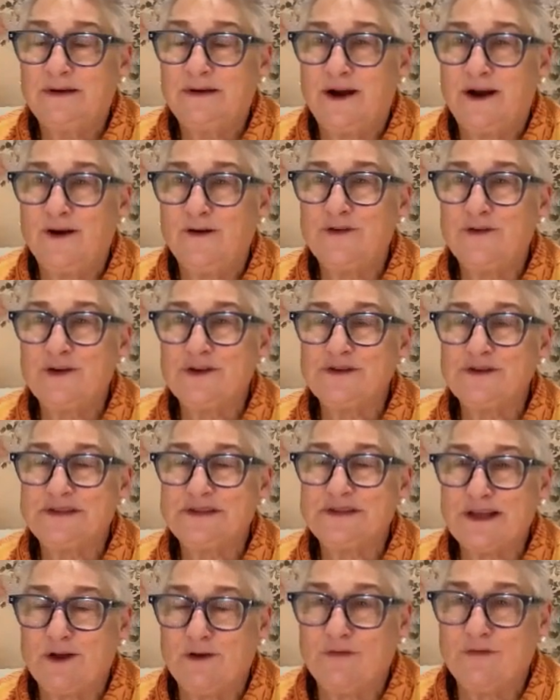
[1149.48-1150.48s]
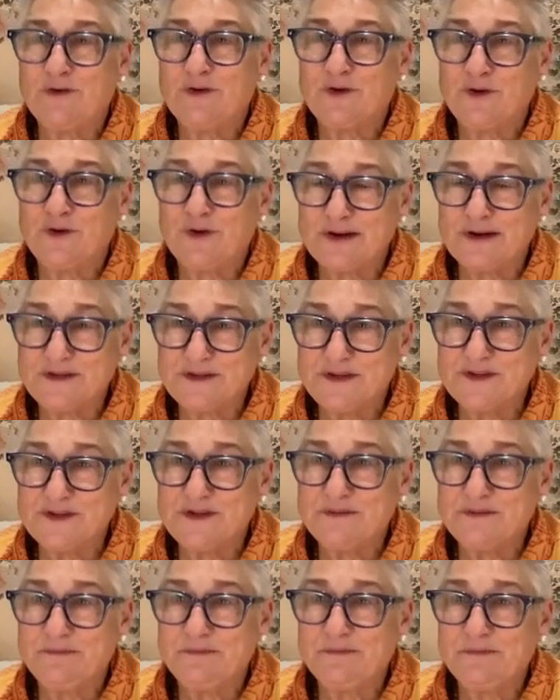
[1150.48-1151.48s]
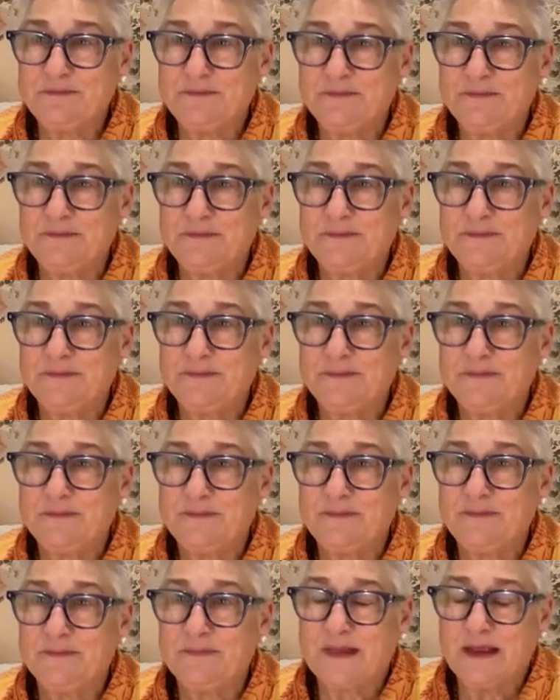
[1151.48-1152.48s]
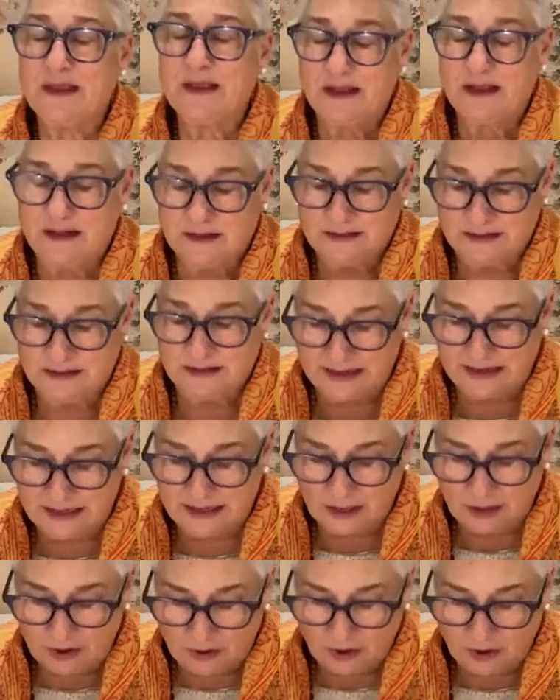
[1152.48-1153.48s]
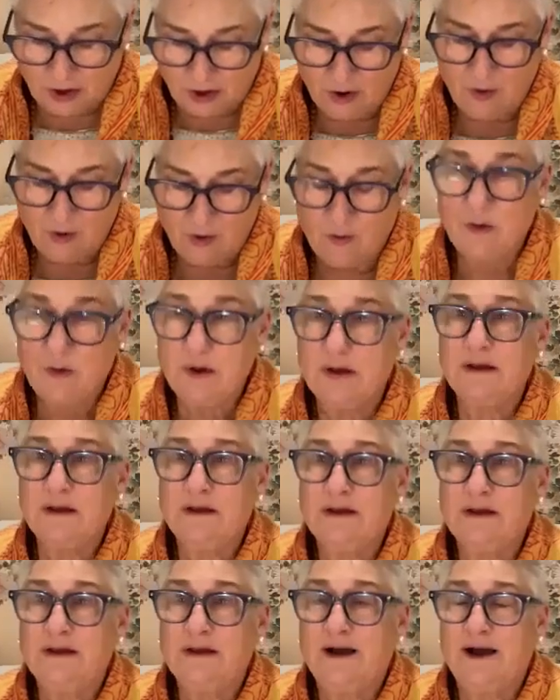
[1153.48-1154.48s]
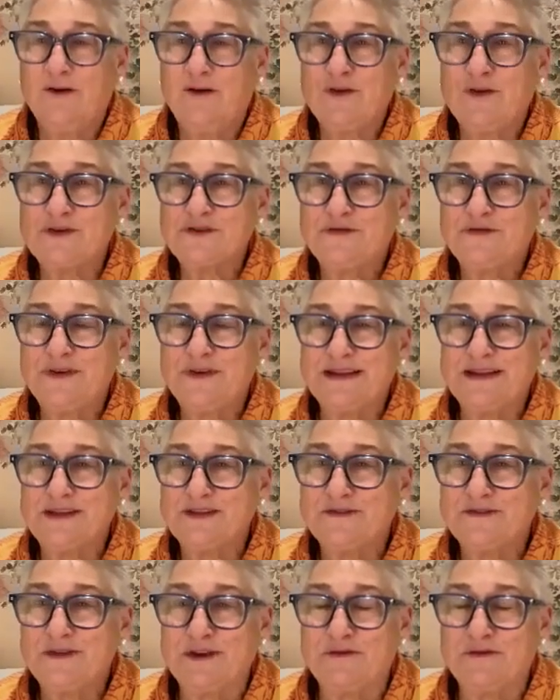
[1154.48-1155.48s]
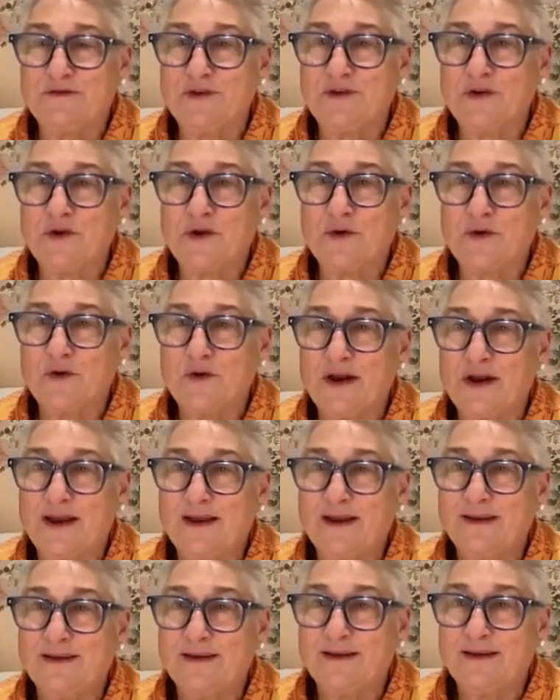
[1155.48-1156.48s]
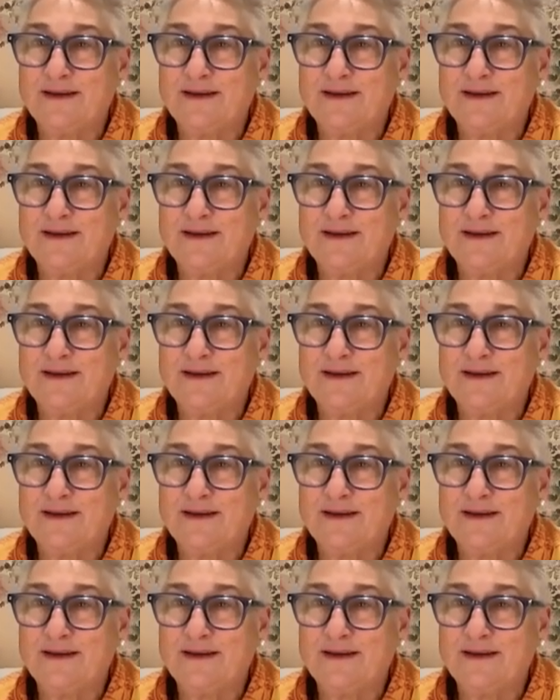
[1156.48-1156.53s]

of your self-criticism, letting go of those feelings of inferiority.